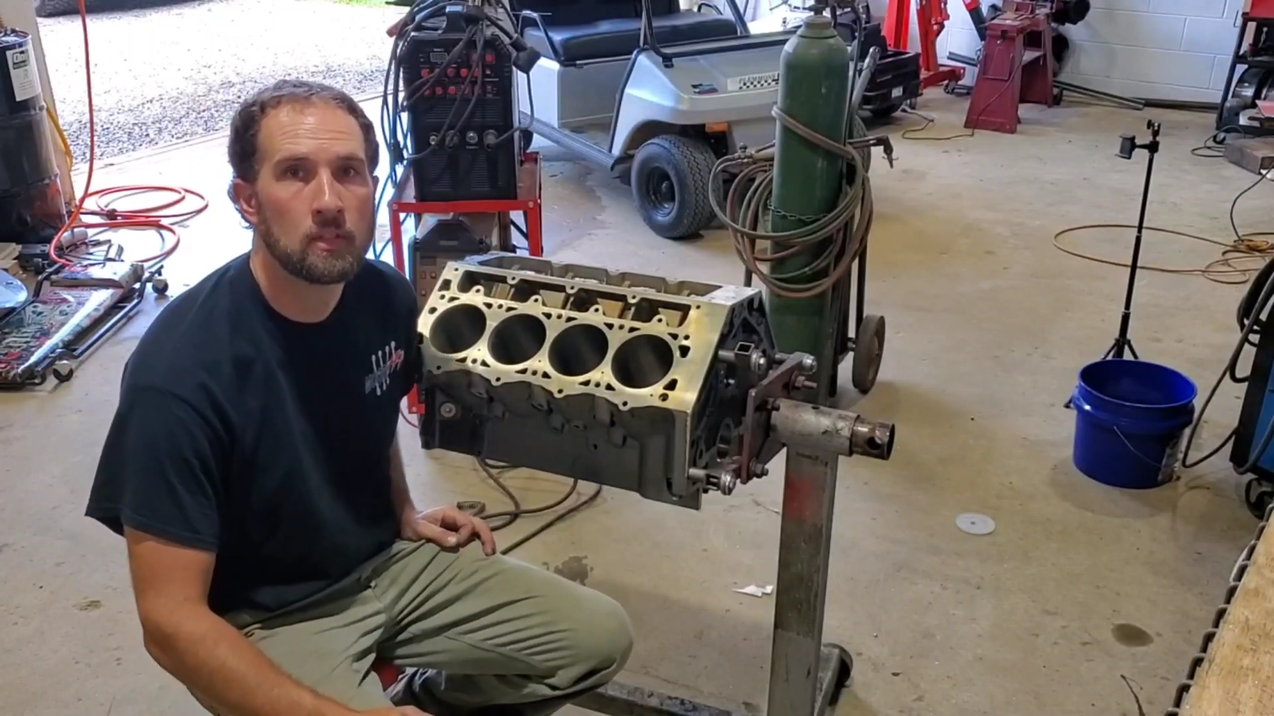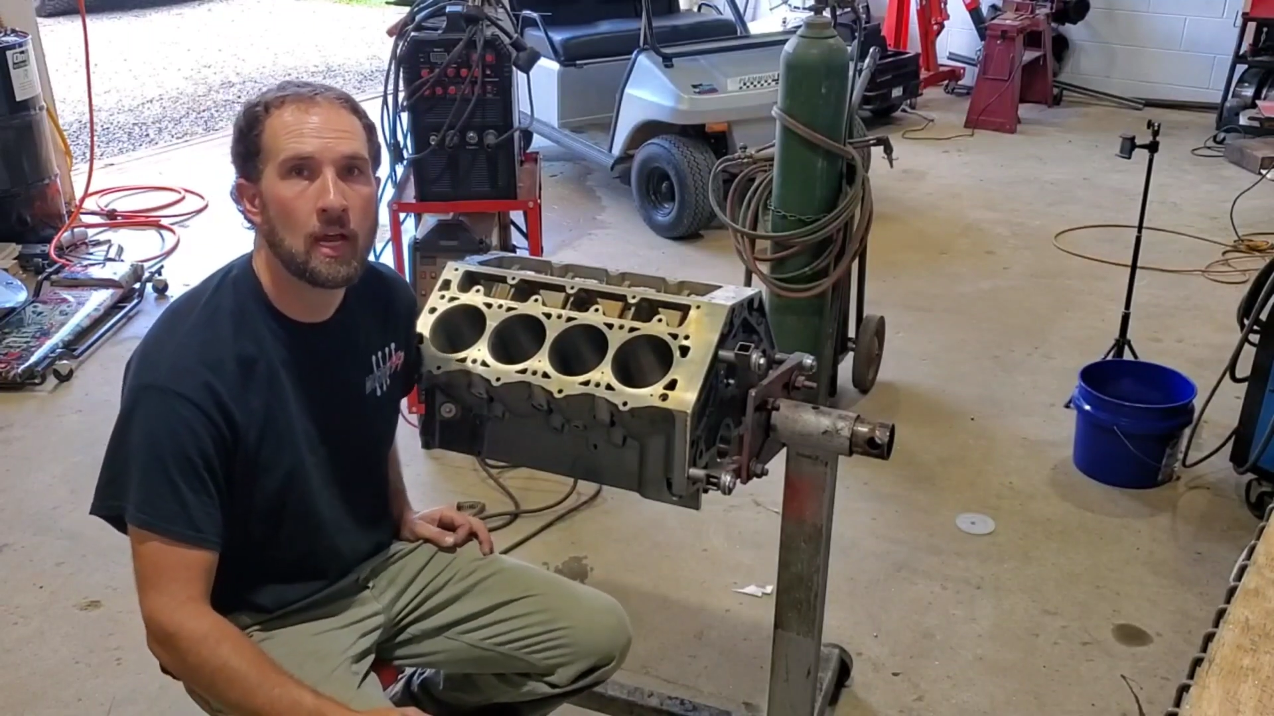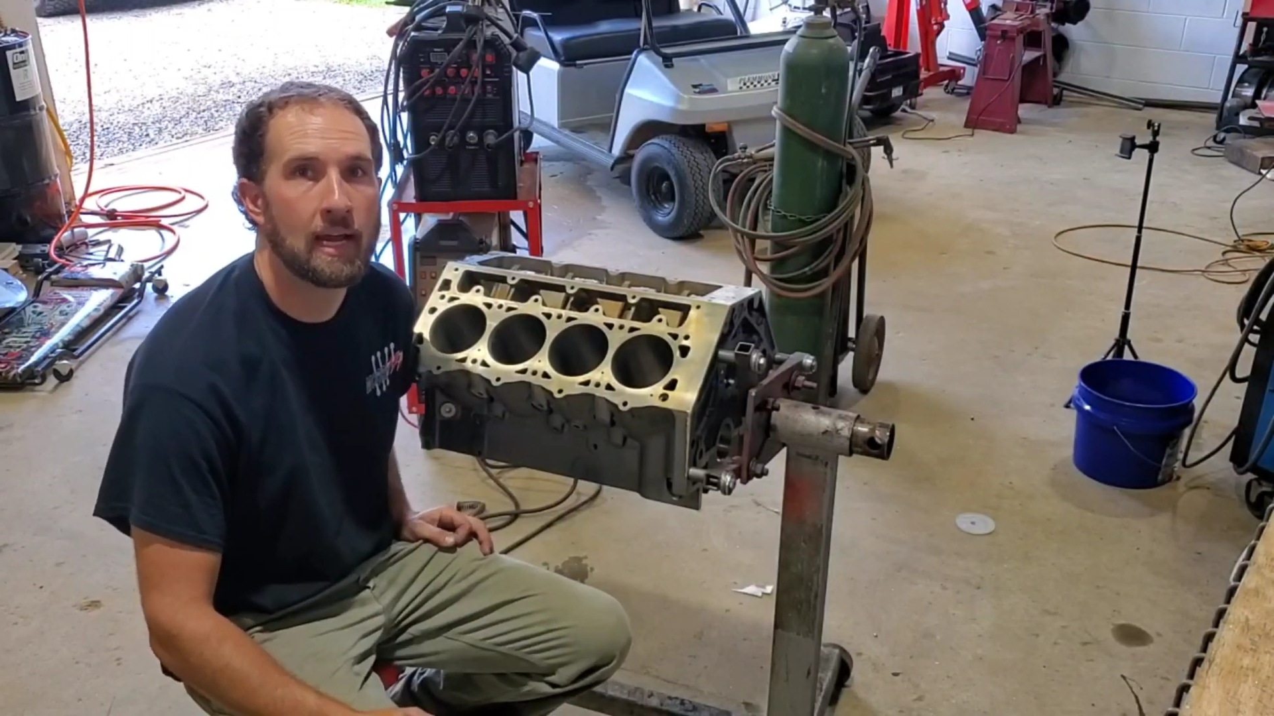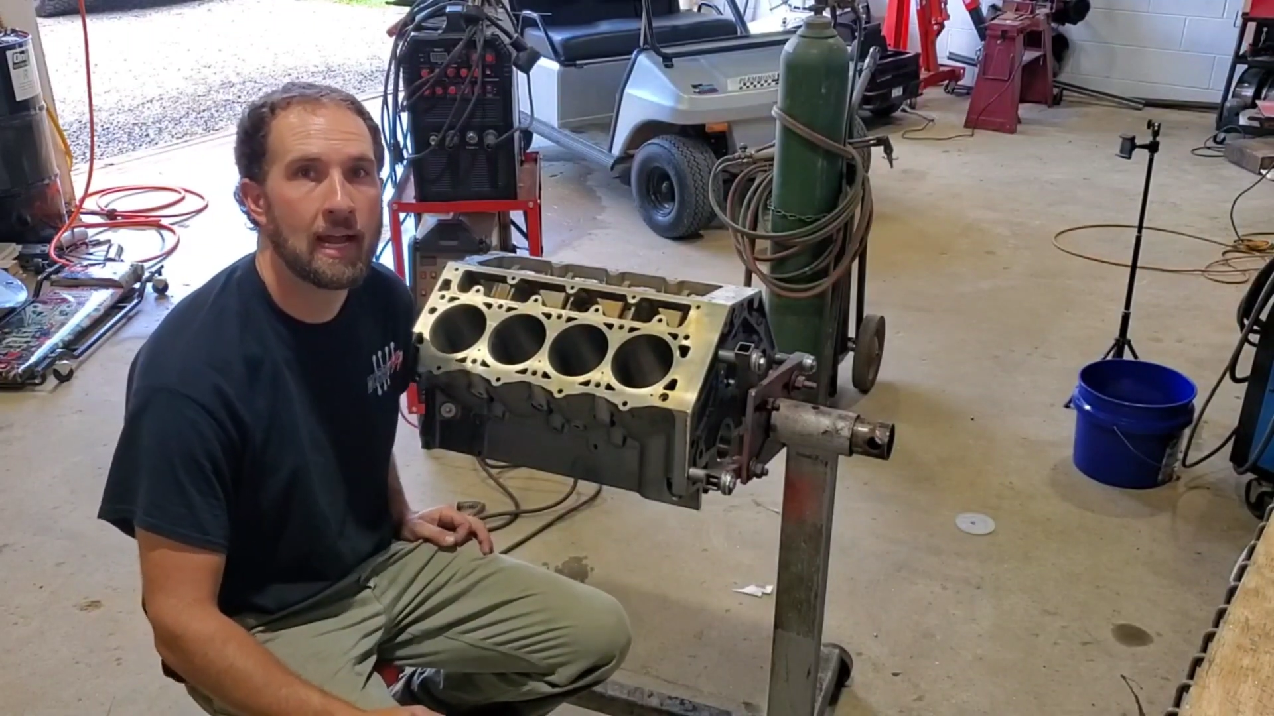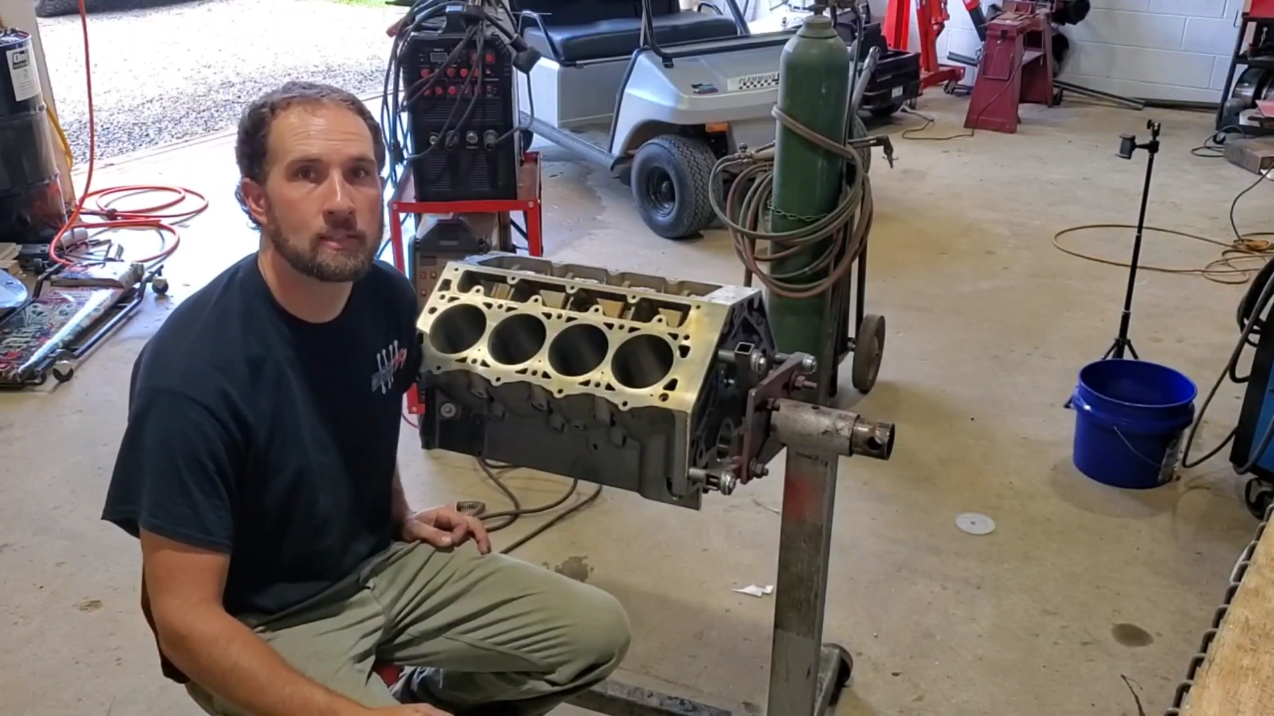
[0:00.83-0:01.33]

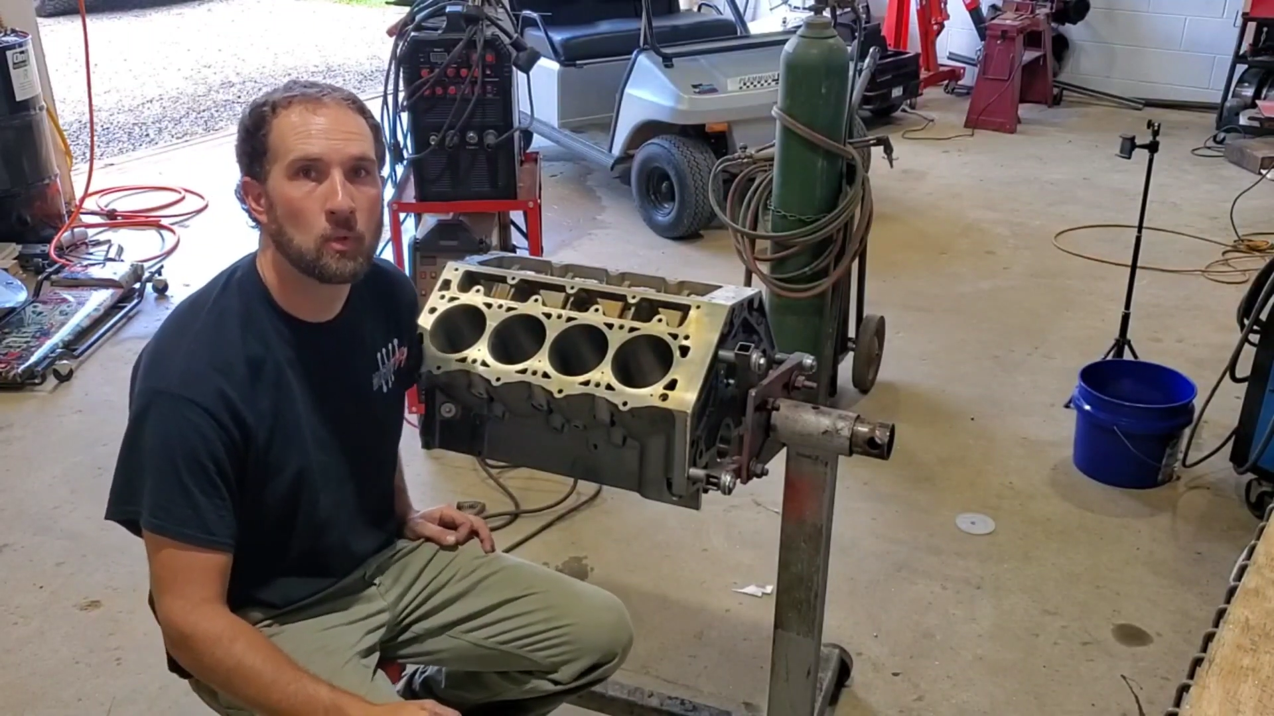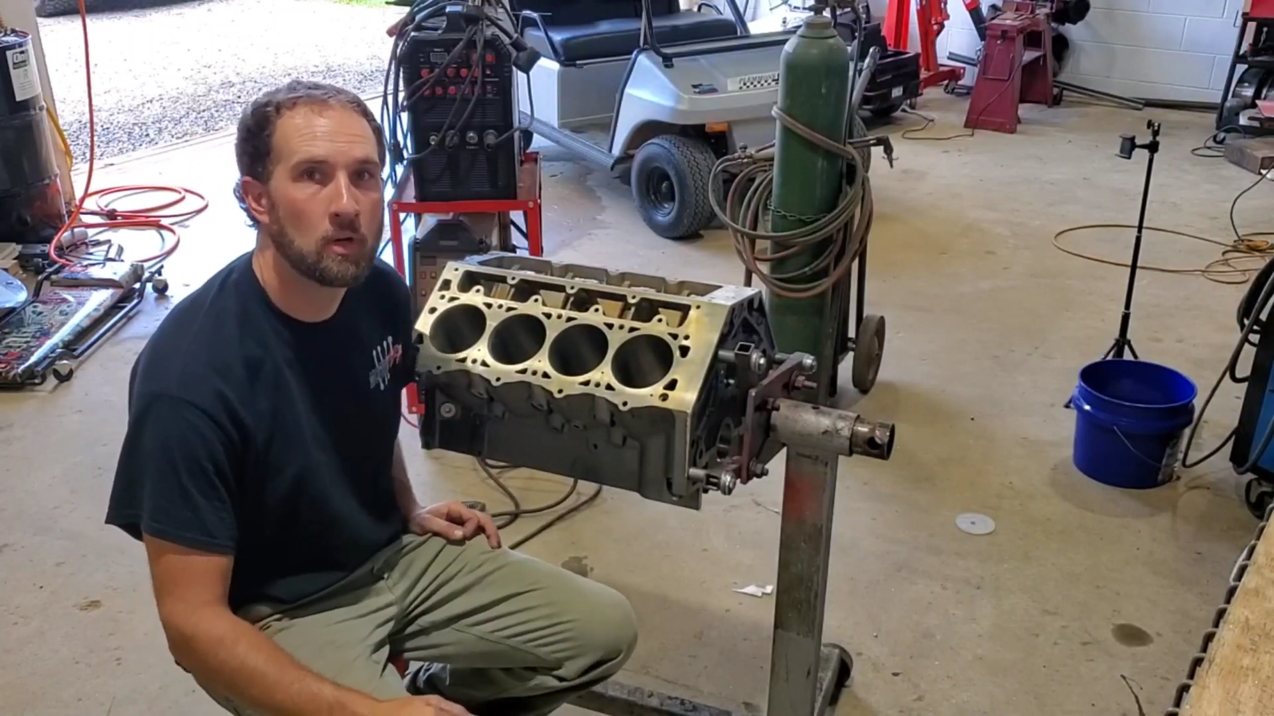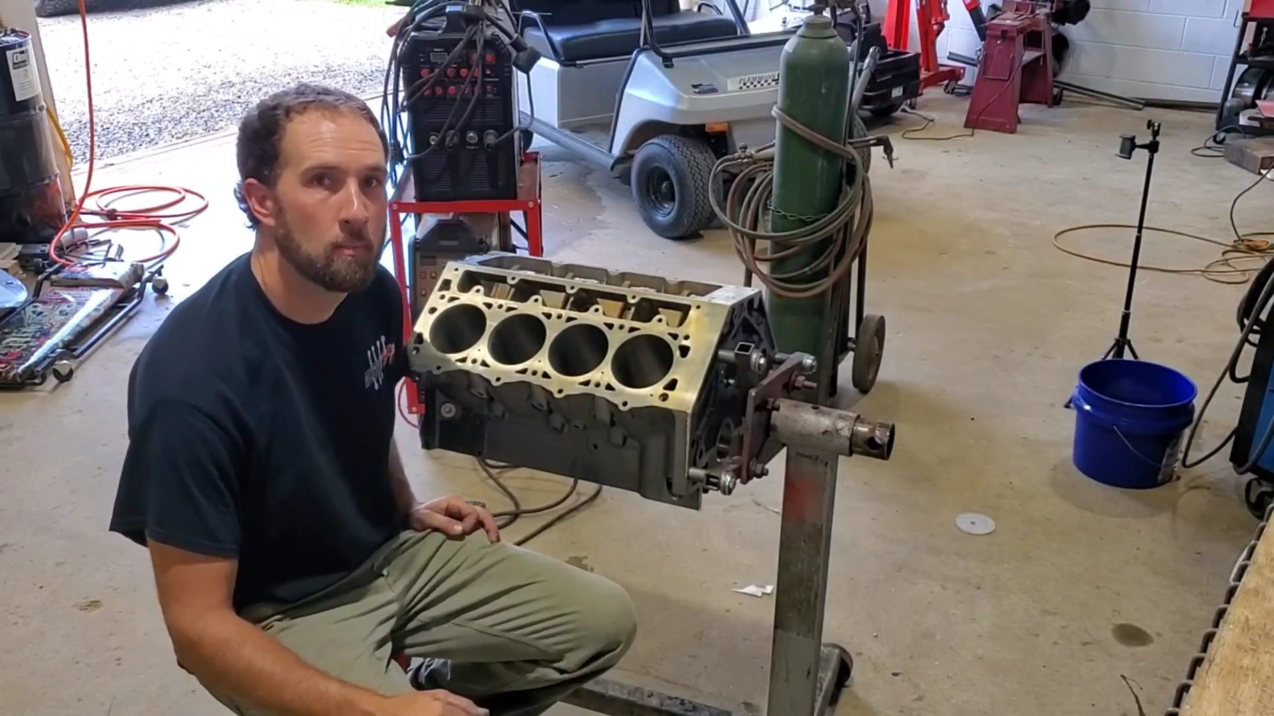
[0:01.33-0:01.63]
Hey guys, welcome